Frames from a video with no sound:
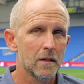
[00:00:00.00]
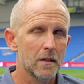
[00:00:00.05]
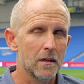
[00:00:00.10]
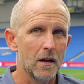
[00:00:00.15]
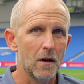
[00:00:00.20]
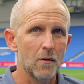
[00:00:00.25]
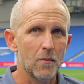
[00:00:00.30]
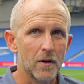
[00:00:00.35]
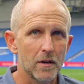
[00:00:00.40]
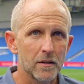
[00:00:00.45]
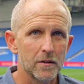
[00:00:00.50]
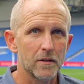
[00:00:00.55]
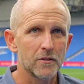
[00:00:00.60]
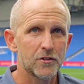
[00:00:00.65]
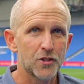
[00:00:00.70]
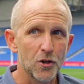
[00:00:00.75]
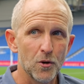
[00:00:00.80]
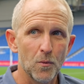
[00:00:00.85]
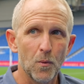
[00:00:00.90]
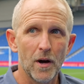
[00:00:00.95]
You know,
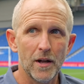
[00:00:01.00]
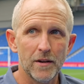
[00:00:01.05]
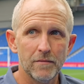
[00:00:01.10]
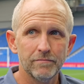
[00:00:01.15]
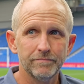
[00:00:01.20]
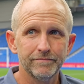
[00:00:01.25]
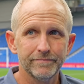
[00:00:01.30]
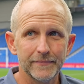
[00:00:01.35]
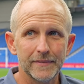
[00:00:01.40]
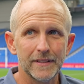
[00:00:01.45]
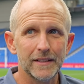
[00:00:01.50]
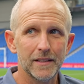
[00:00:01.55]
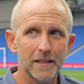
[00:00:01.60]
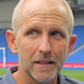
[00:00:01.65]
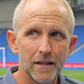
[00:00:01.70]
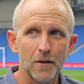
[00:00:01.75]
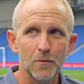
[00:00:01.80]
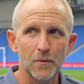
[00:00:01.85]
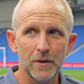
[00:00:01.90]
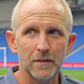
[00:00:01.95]
2-1.
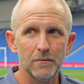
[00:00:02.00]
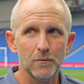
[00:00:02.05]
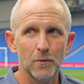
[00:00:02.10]
You know,